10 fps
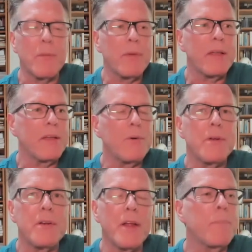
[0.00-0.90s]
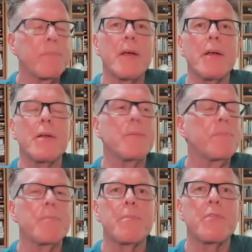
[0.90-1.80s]
I mean, dump the
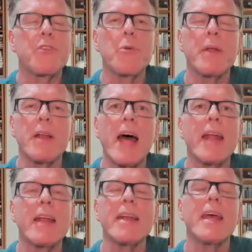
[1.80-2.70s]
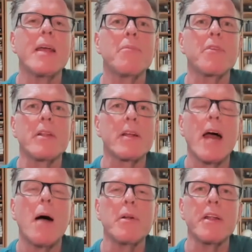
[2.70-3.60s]
stupid Latin names and the
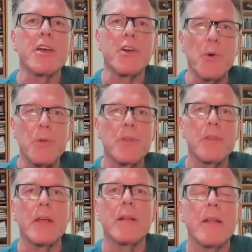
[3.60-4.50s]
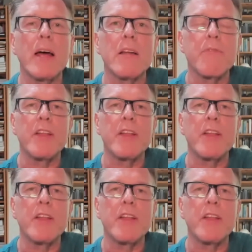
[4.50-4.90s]
gobbledygook that elevates